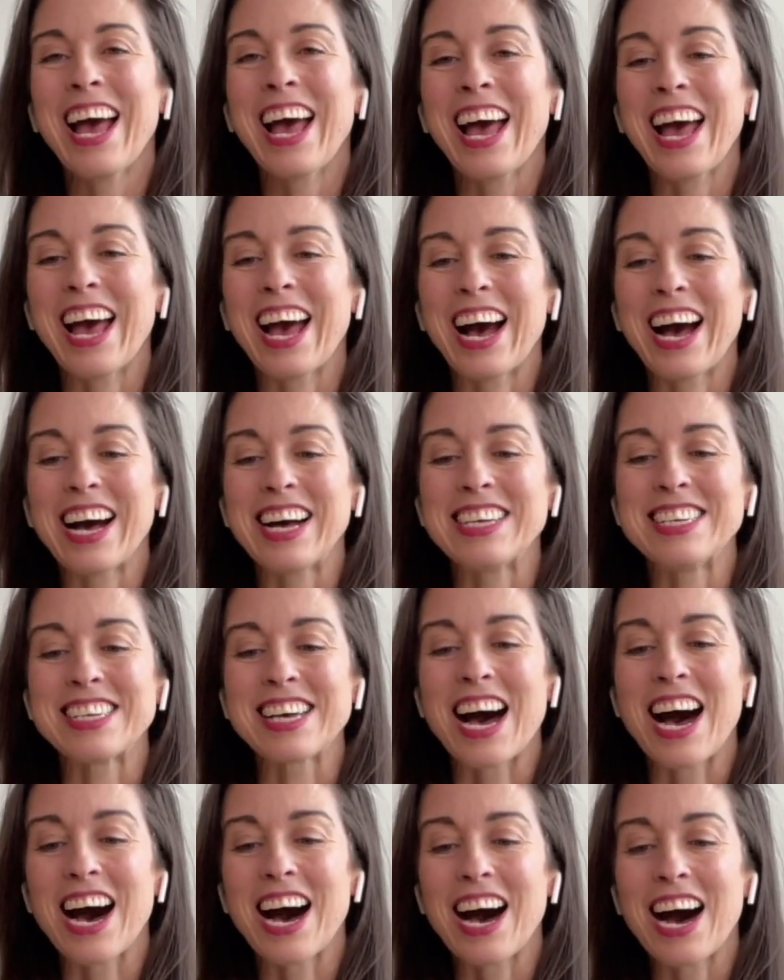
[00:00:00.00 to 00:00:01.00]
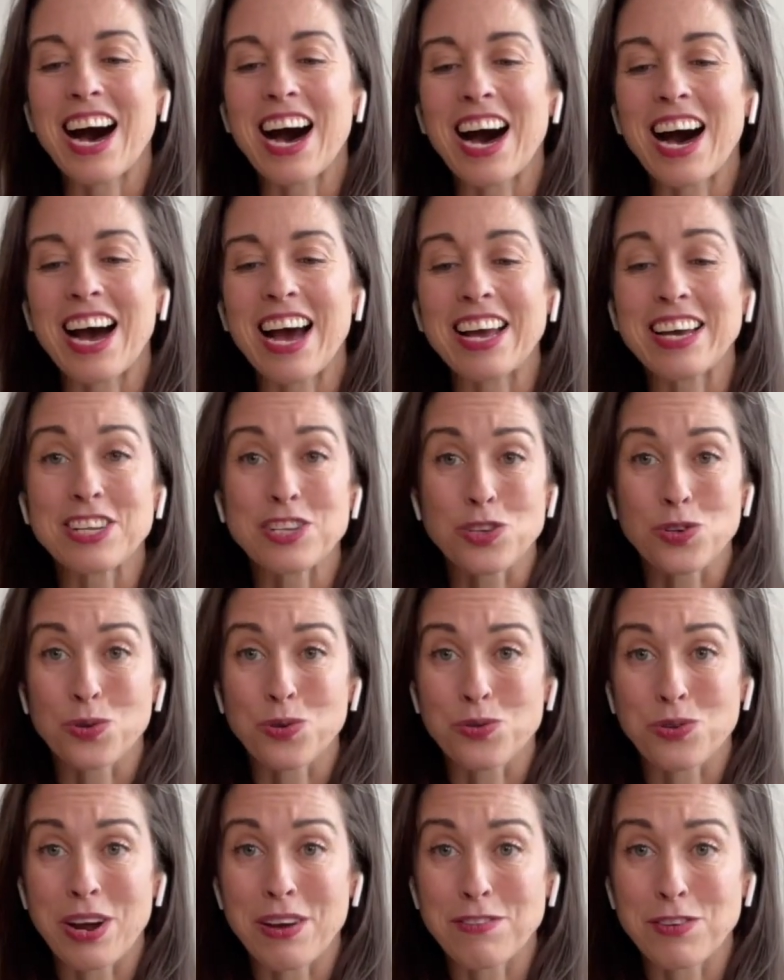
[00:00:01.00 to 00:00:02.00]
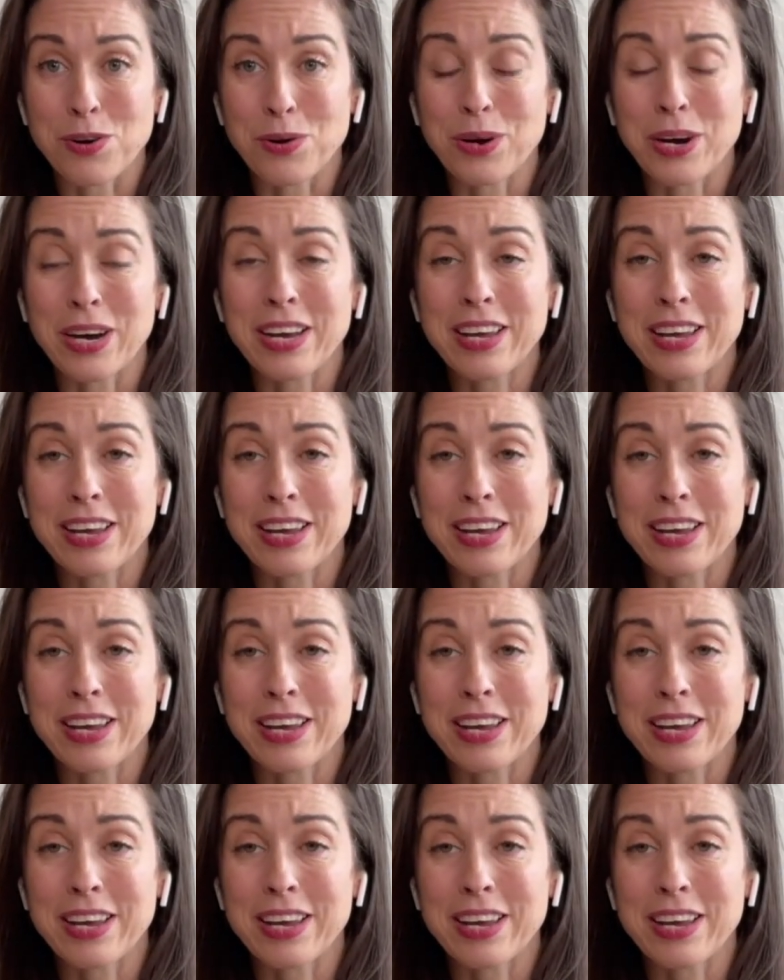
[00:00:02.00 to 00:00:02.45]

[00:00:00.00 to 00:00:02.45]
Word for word: And I at Soul Thrive Yoga,